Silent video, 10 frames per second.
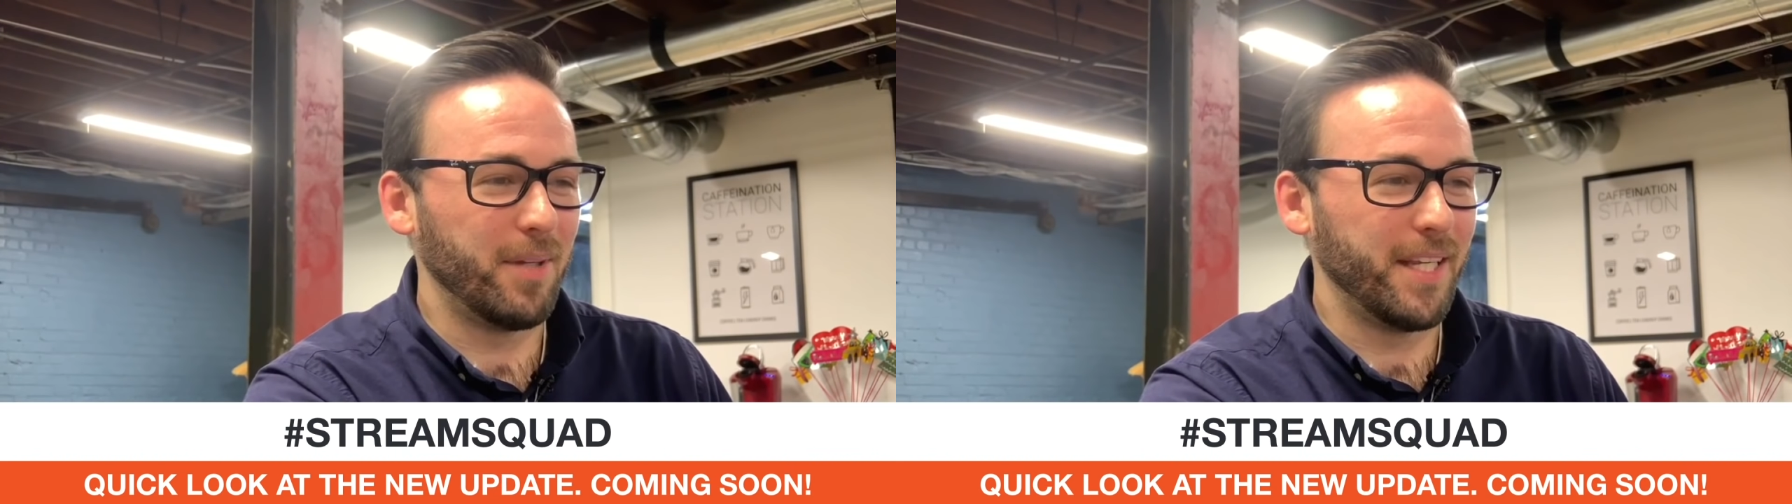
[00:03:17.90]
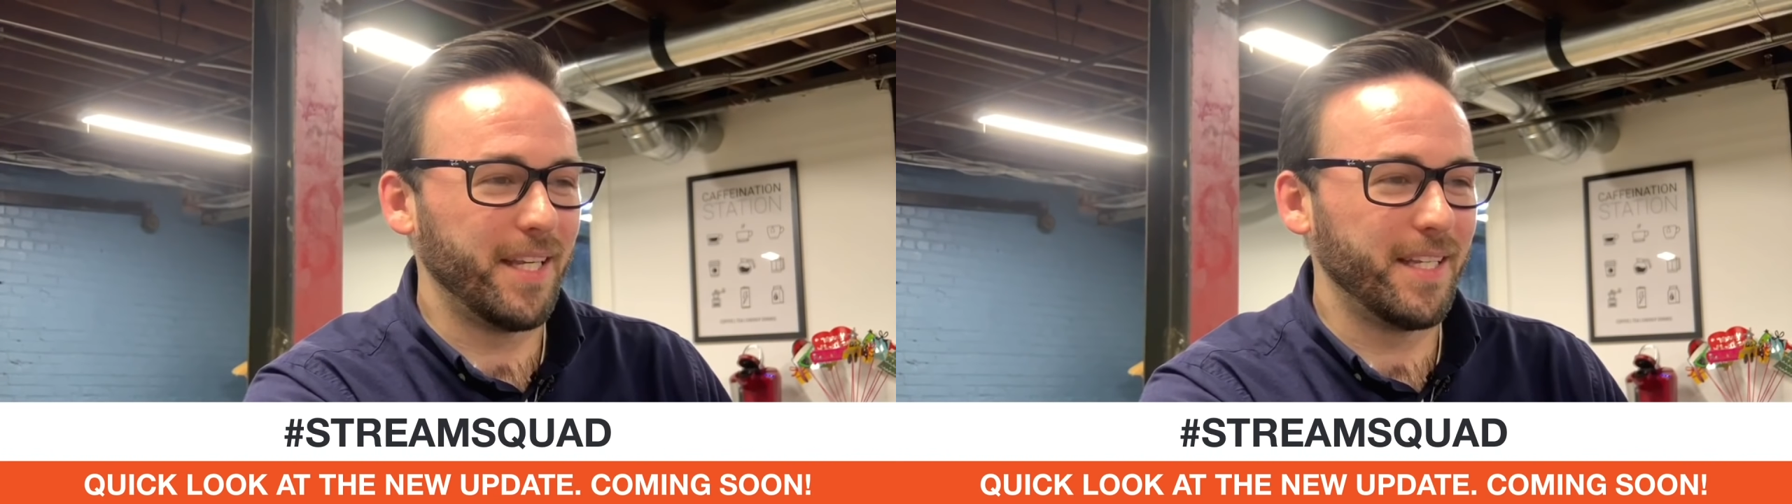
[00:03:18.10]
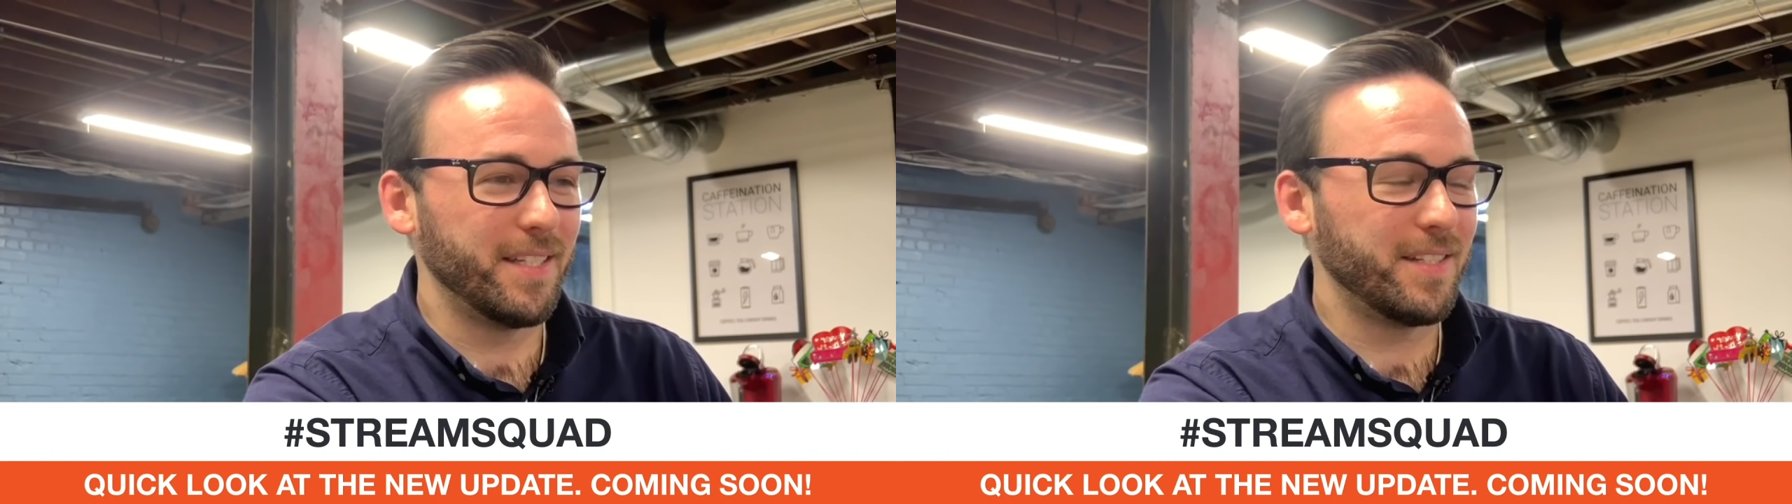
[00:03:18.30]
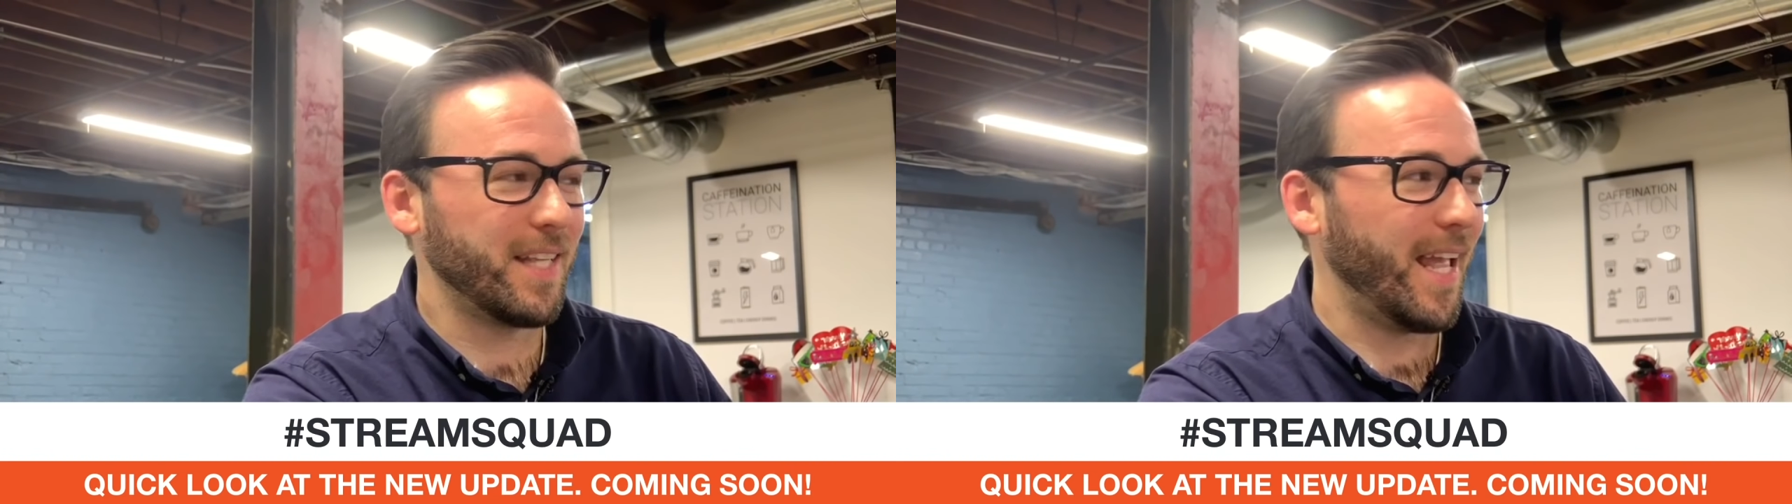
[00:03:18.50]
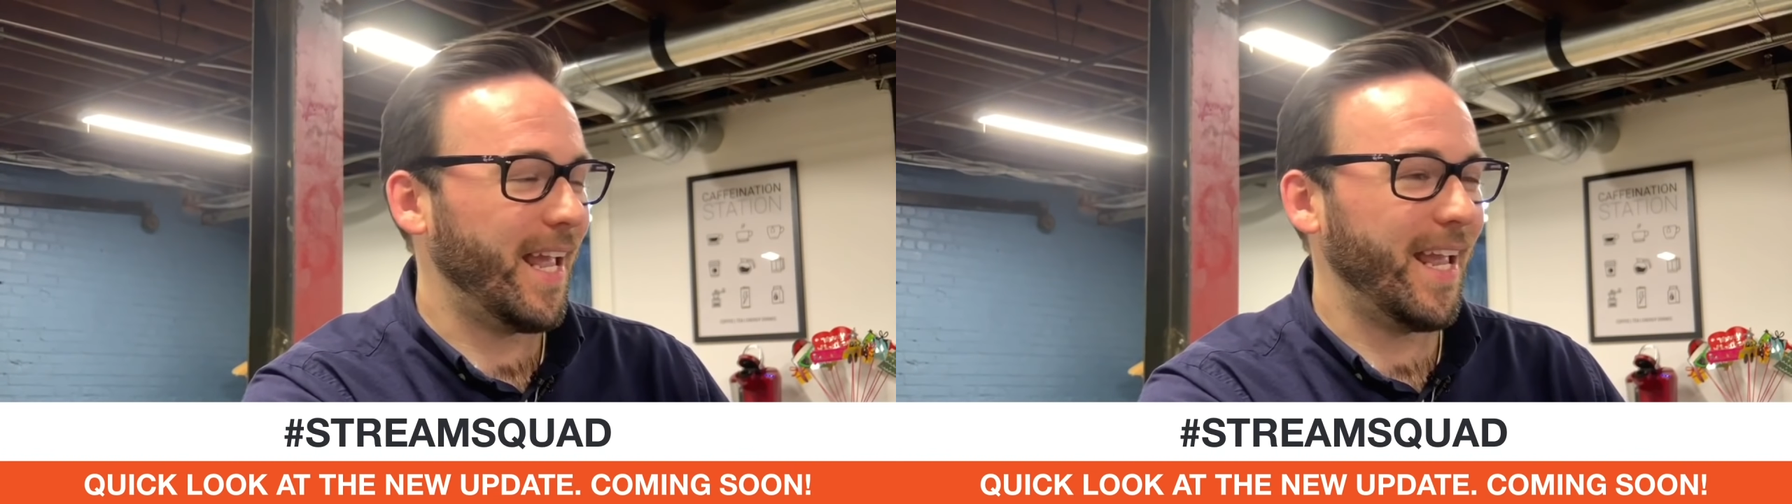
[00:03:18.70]

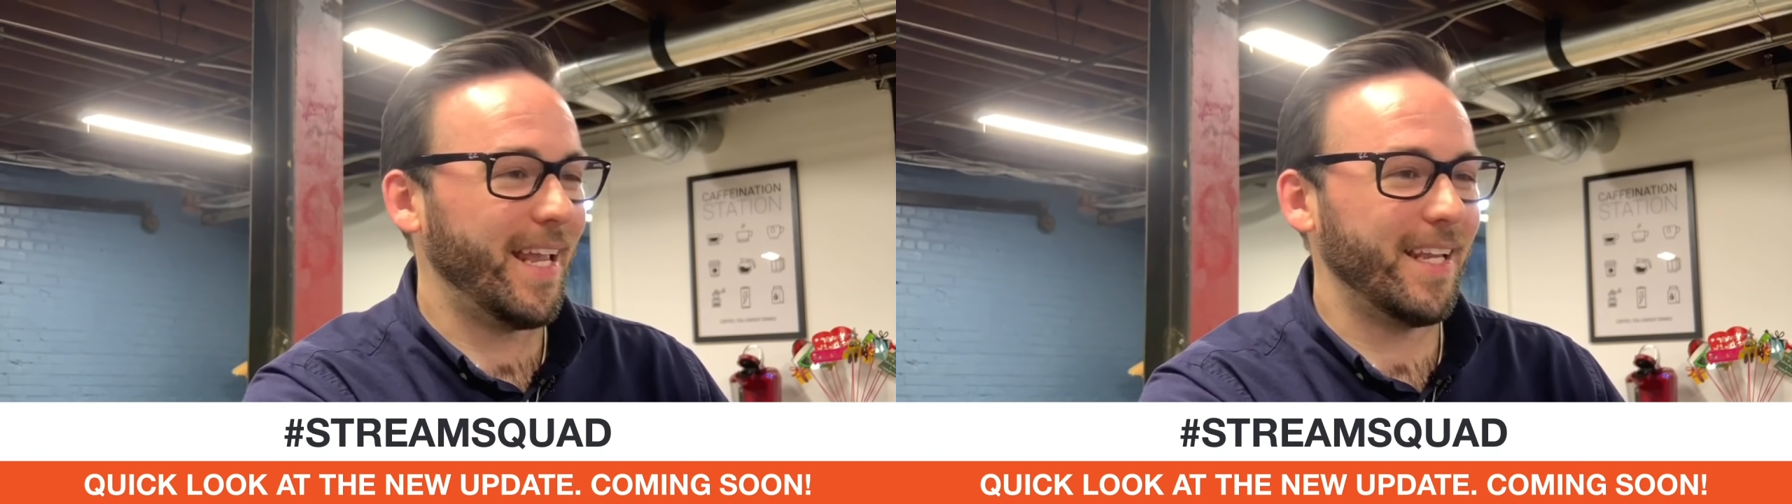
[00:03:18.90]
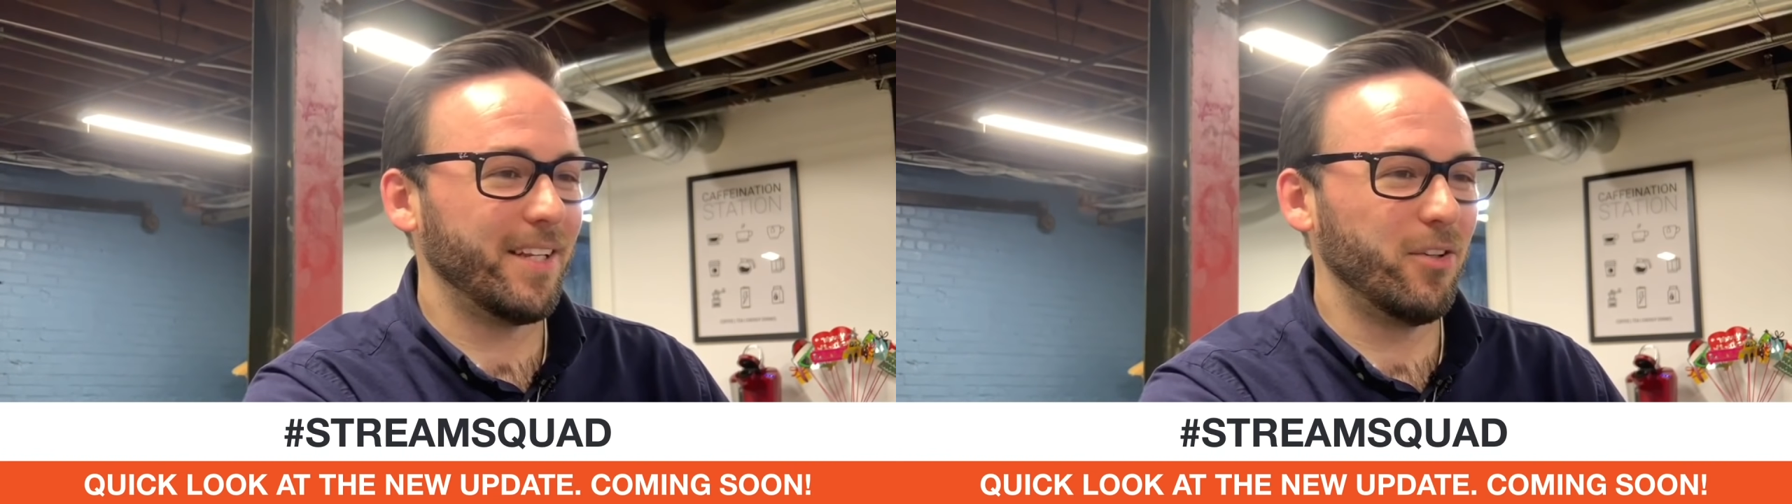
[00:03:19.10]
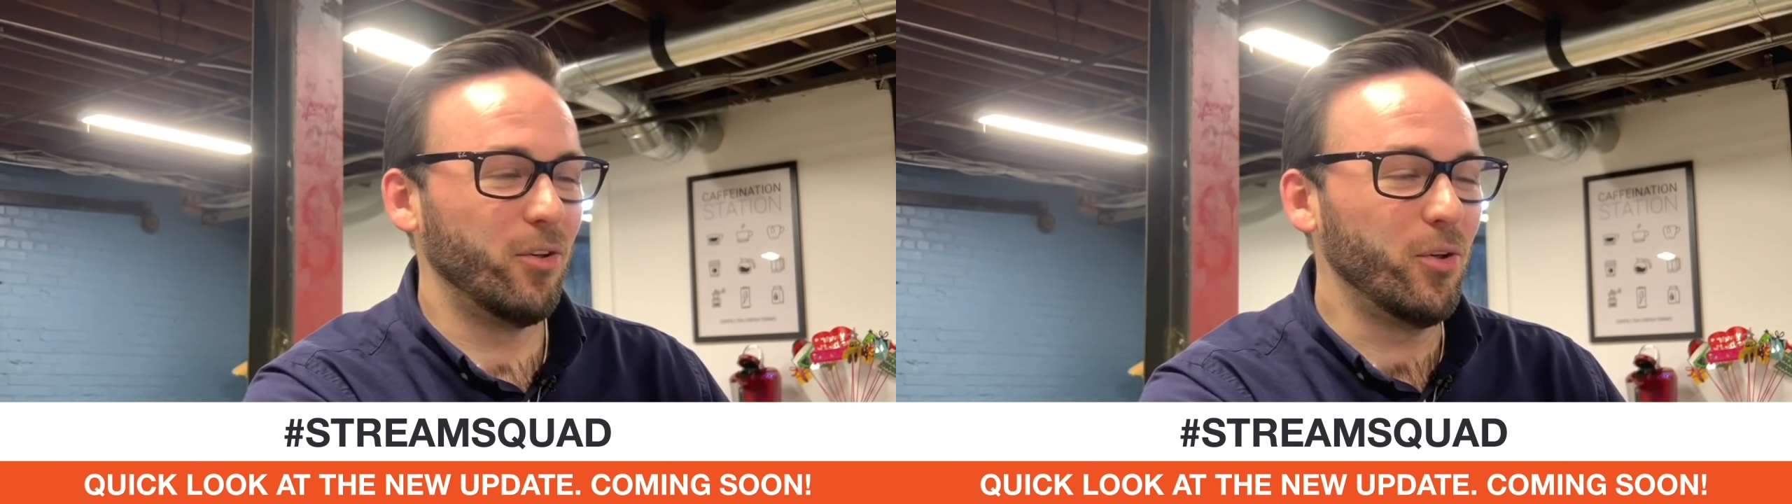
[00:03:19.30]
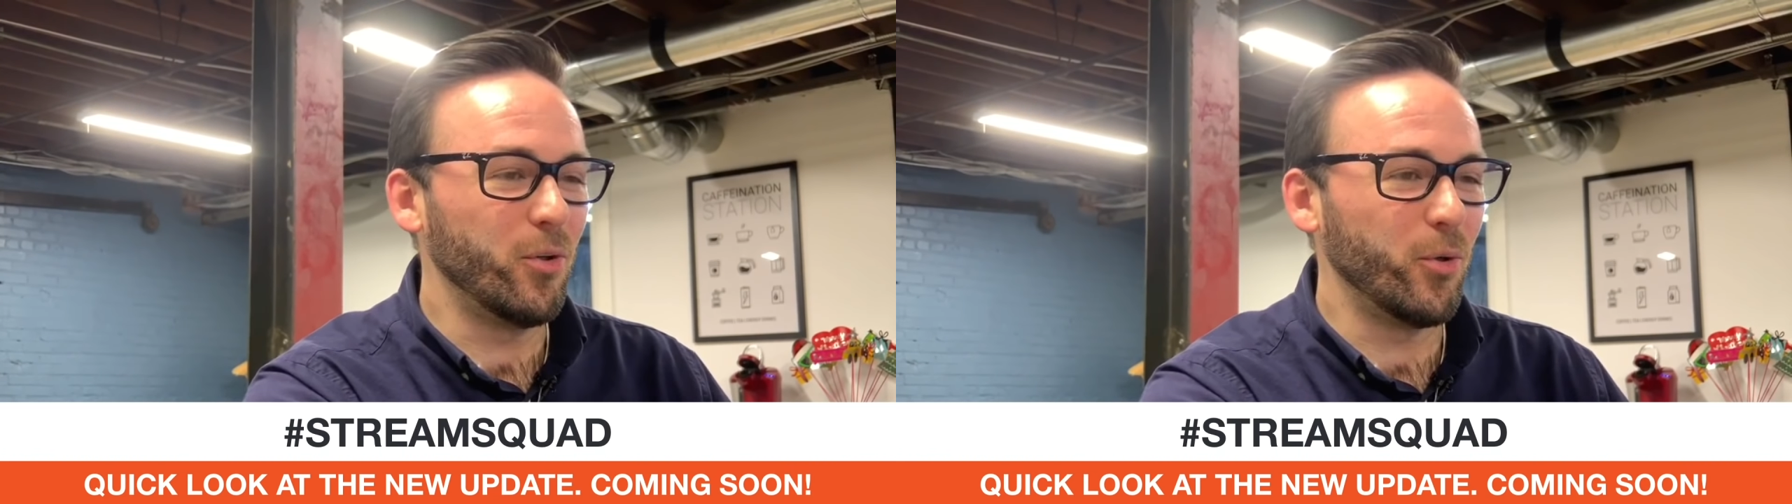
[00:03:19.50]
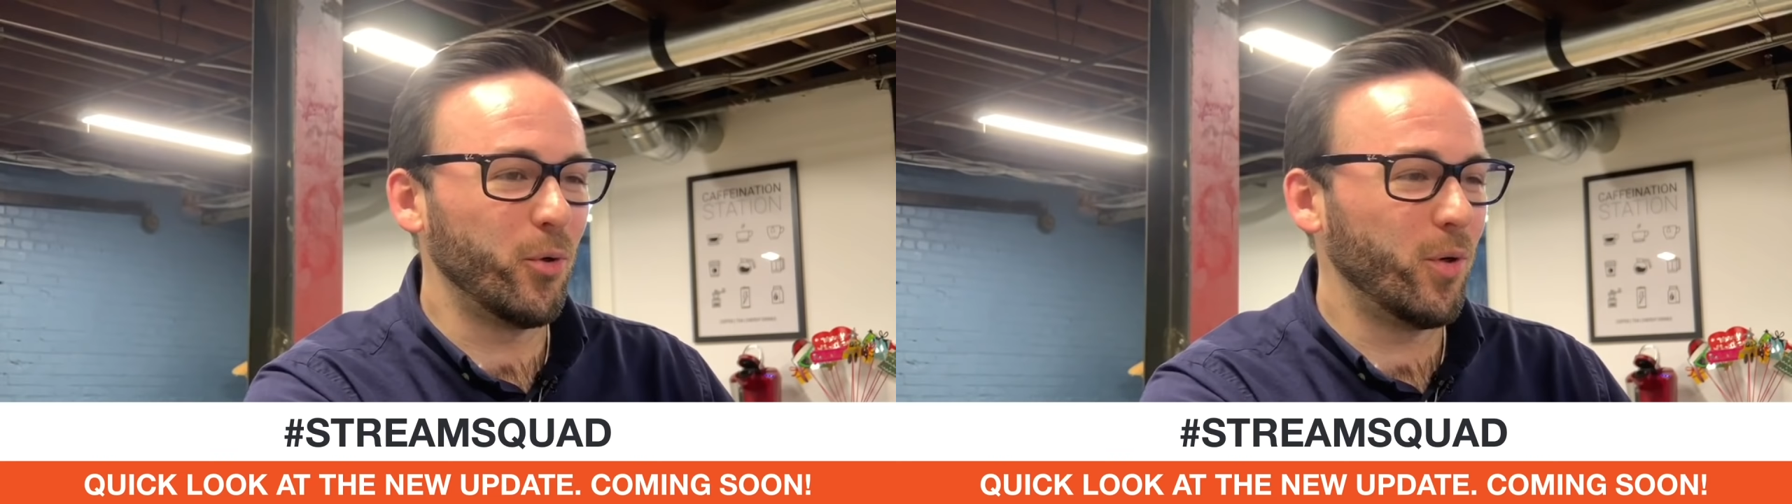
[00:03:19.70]
is a
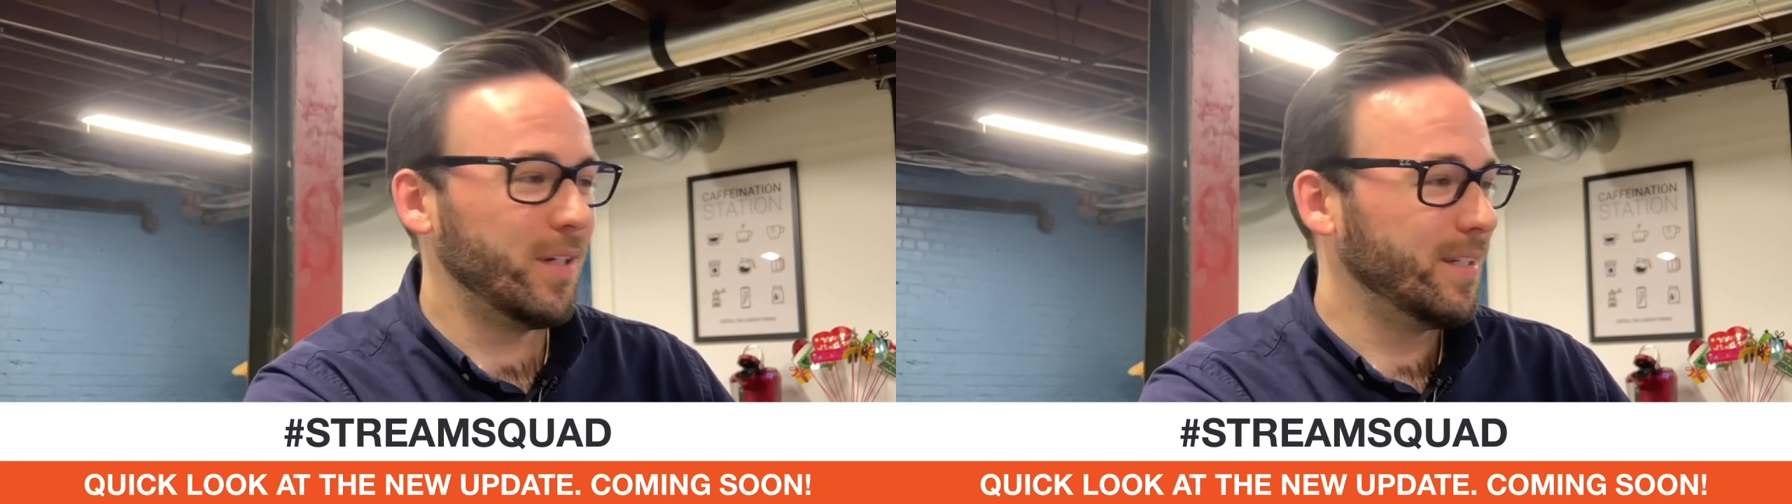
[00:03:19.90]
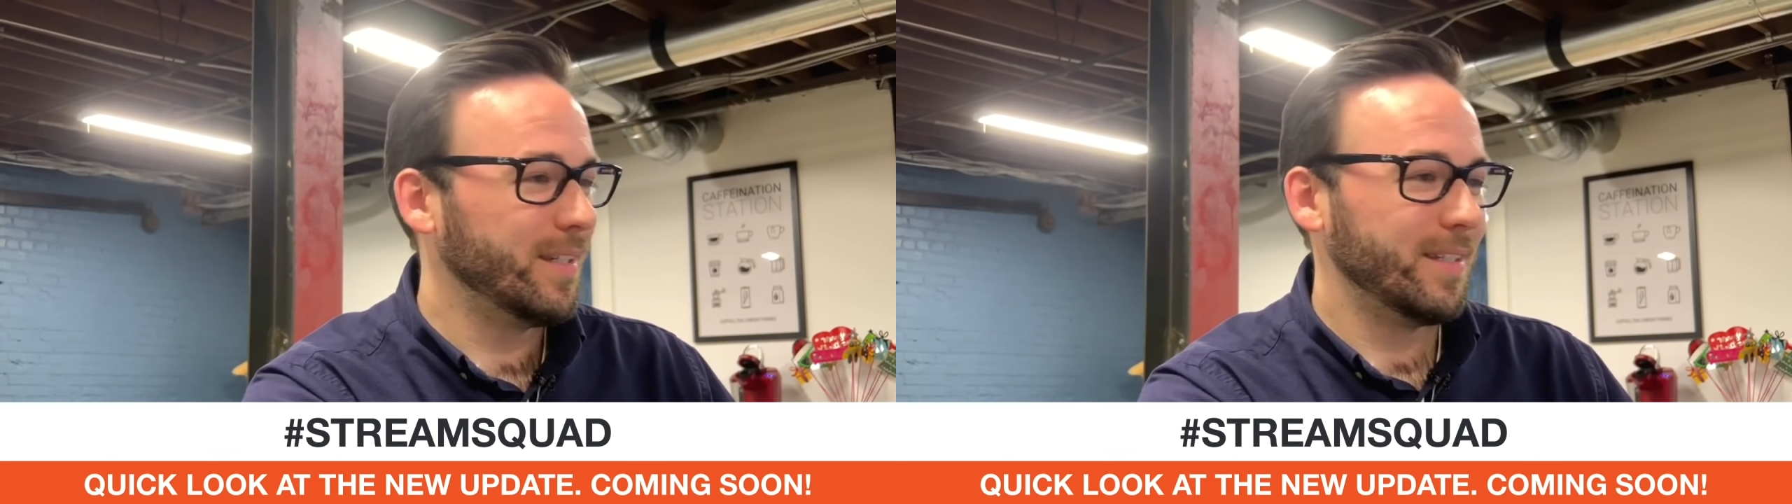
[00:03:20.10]
new.